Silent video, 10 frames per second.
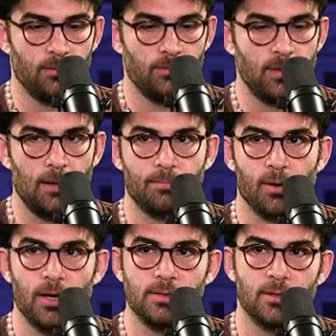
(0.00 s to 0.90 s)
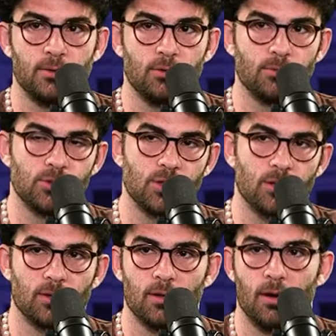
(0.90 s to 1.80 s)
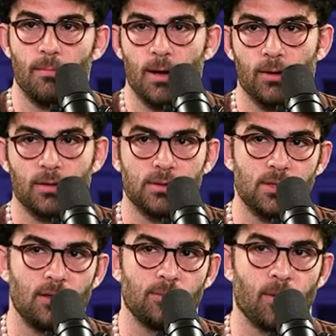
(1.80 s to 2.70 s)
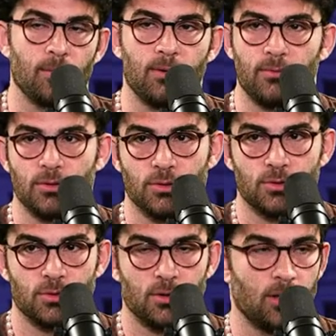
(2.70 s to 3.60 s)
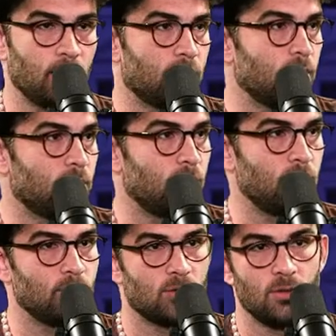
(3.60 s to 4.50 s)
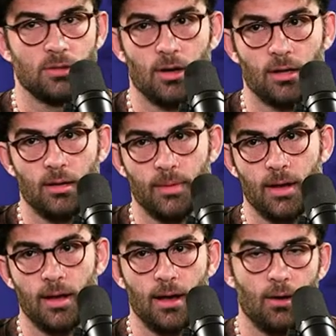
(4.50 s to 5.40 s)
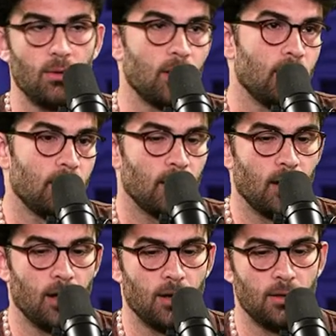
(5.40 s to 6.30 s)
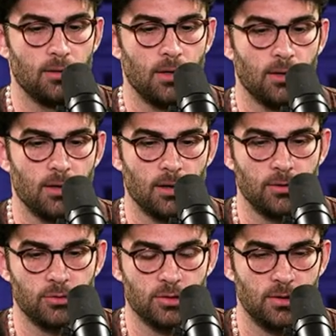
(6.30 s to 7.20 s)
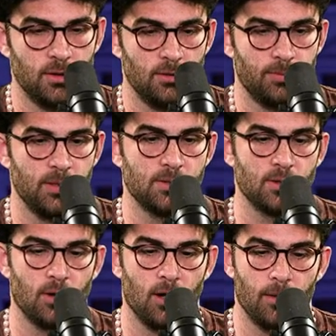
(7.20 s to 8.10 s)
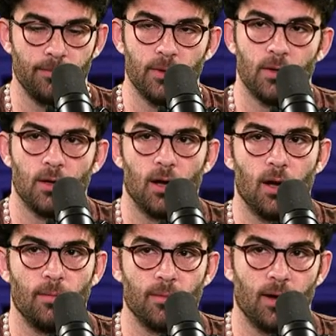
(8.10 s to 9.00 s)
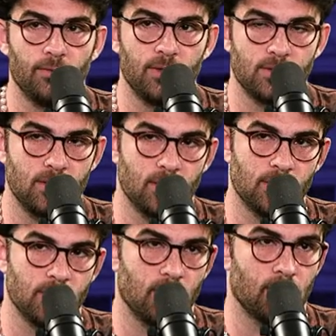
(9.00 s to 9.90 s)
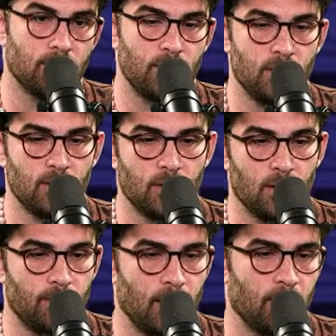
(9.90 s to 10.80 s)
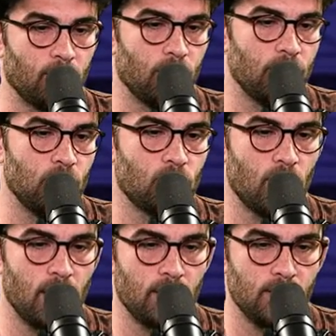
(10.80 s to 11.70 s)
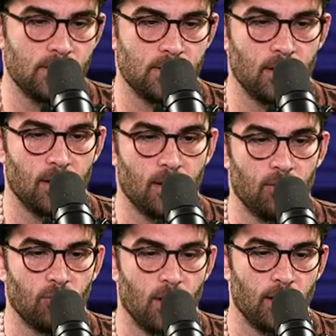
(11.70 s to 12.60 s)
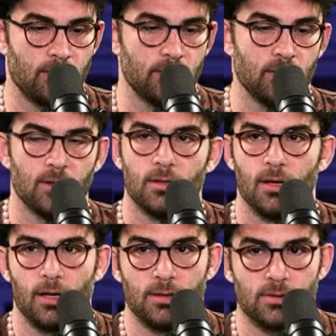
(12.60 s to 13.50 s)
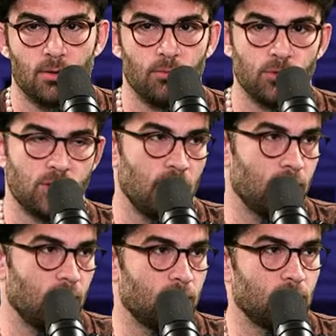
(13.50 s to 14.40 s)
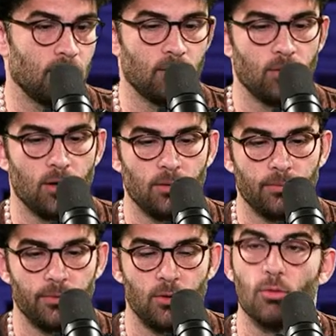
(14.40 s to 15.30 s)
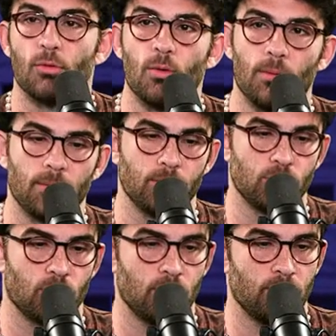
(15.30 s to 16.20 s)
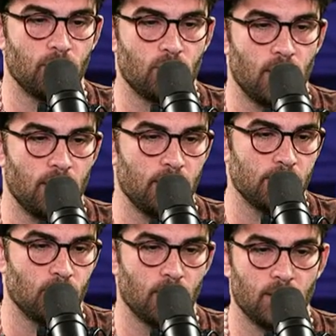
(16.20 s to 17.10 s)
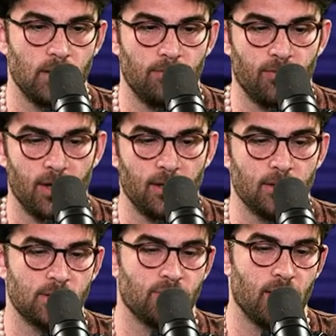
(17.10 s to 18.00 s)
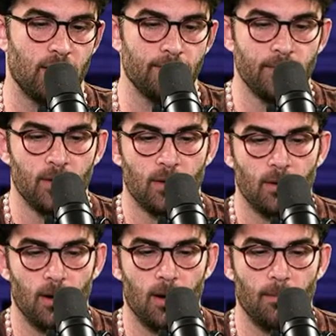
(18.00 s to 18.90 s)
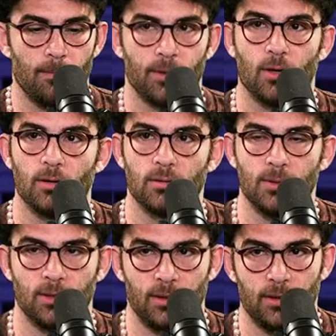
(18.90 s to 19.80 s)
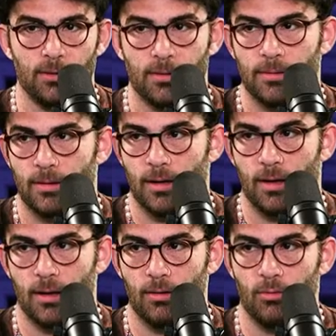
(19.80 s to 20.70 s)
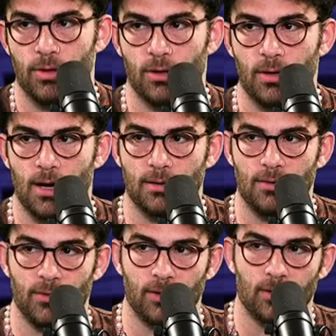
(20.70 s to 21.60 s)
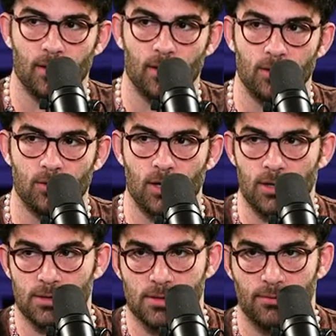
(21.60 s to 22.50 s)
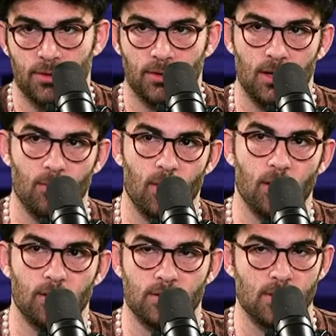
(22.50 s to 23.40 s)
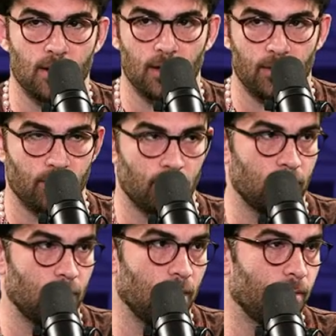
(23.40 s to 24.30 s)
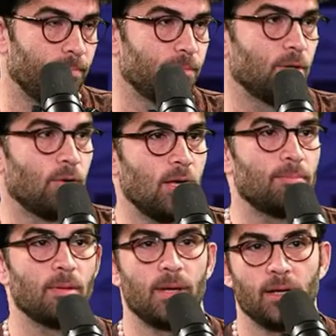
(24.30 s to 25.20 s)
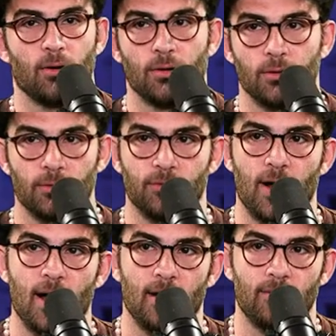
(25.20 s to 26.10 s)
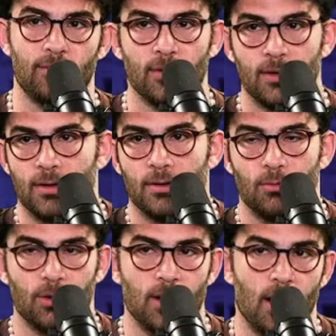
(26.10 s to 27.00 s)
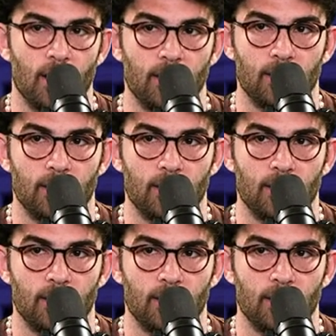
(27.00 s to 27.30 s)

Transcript: Ned Price and numerous other American State Department officials continuously talking about how they are not interested in peace at all. Obviously, there's an argument here about what Ukrainians want, and some will say that, the overwhelming majority of Ukrainians want to keep fighting this fight, but ultimately, we are not giving Ukrainians everything they want. It's not like we're, implementing Article 5. We're not